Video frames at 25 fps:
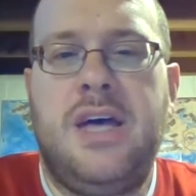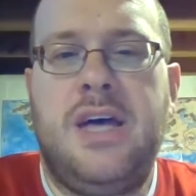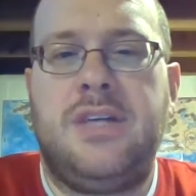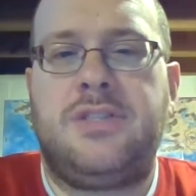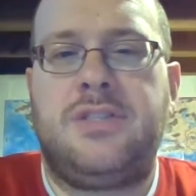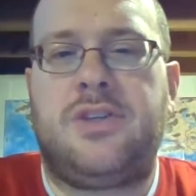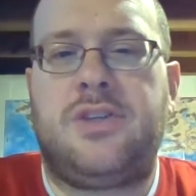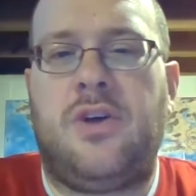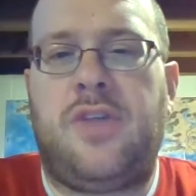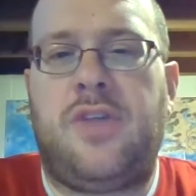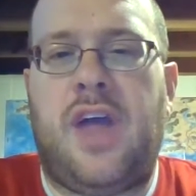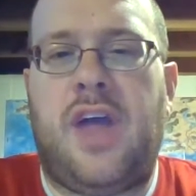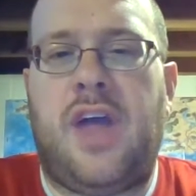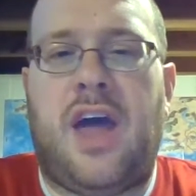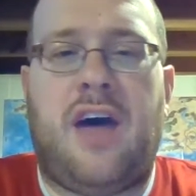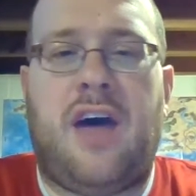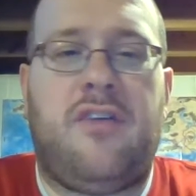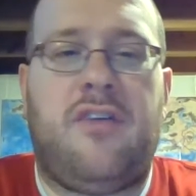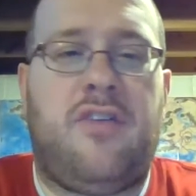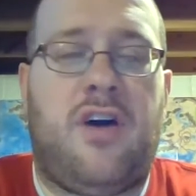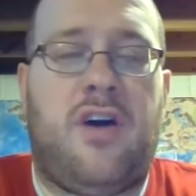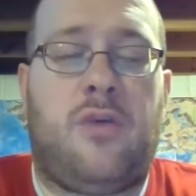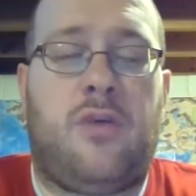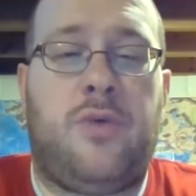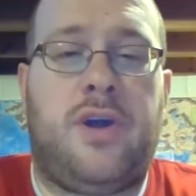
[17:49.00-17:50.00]
So they
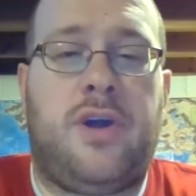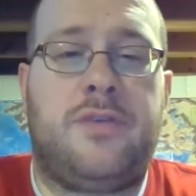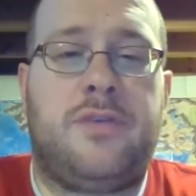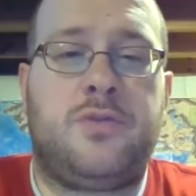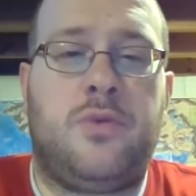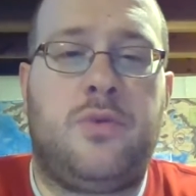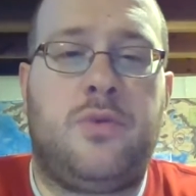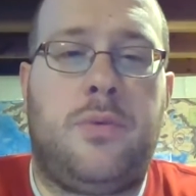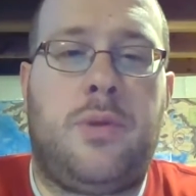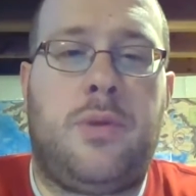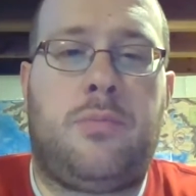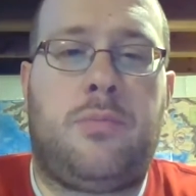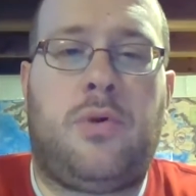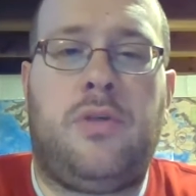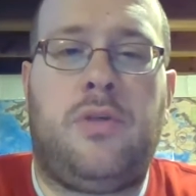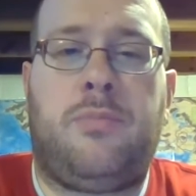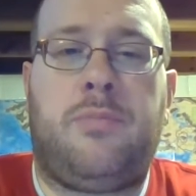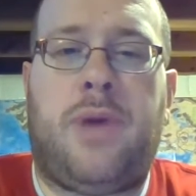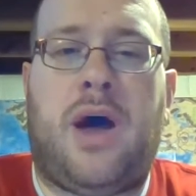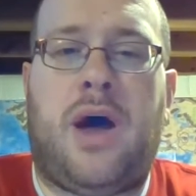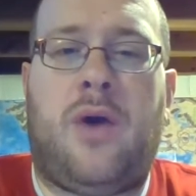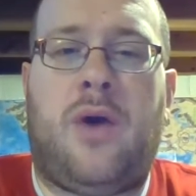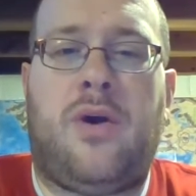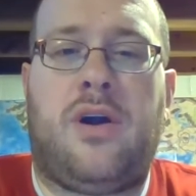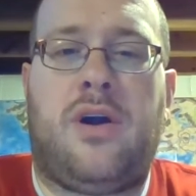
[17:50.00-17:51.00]
have a Ring of Swimming, Pearl of
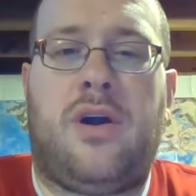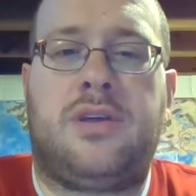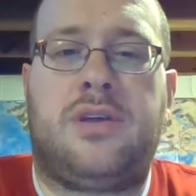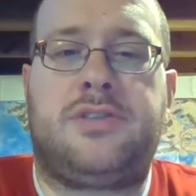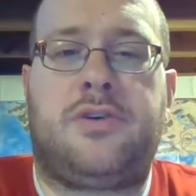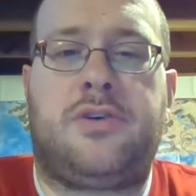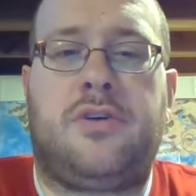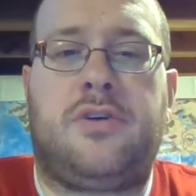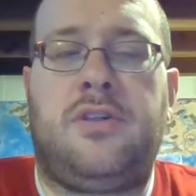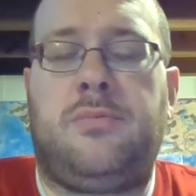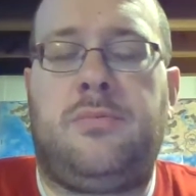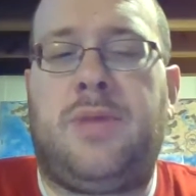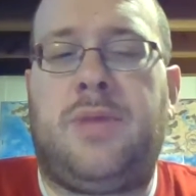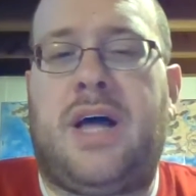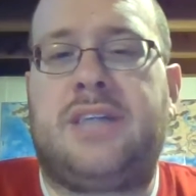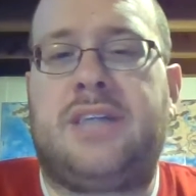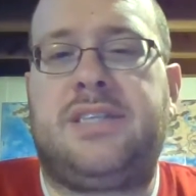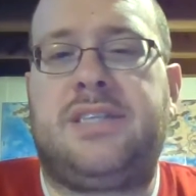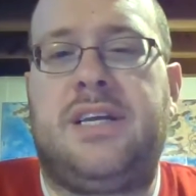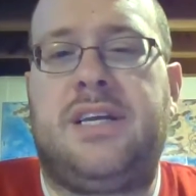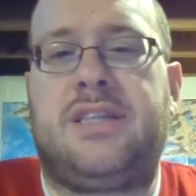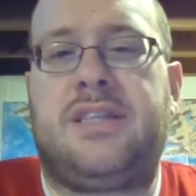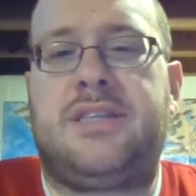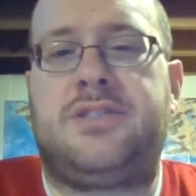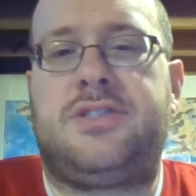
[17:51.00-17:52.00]
Power, Circle of
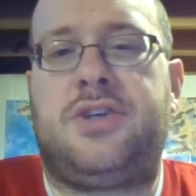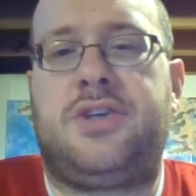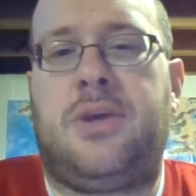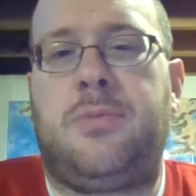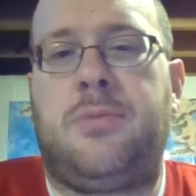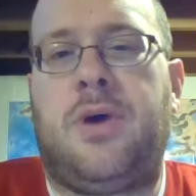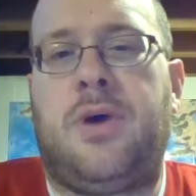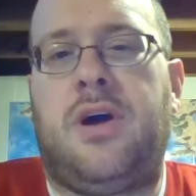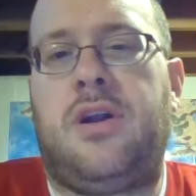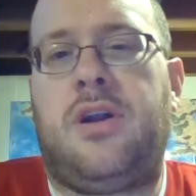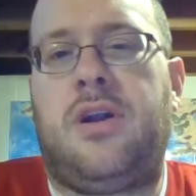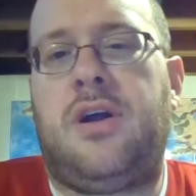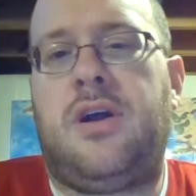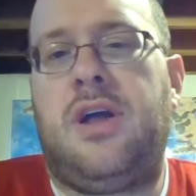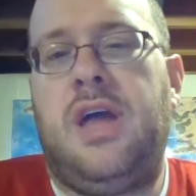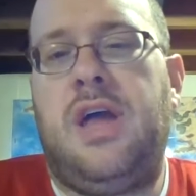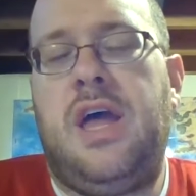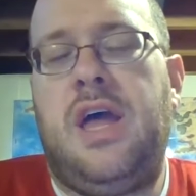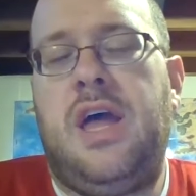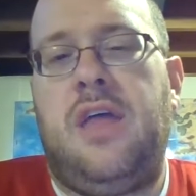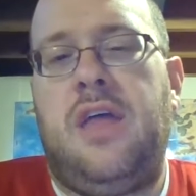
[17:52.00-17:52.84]
Blasting at this gem cutter.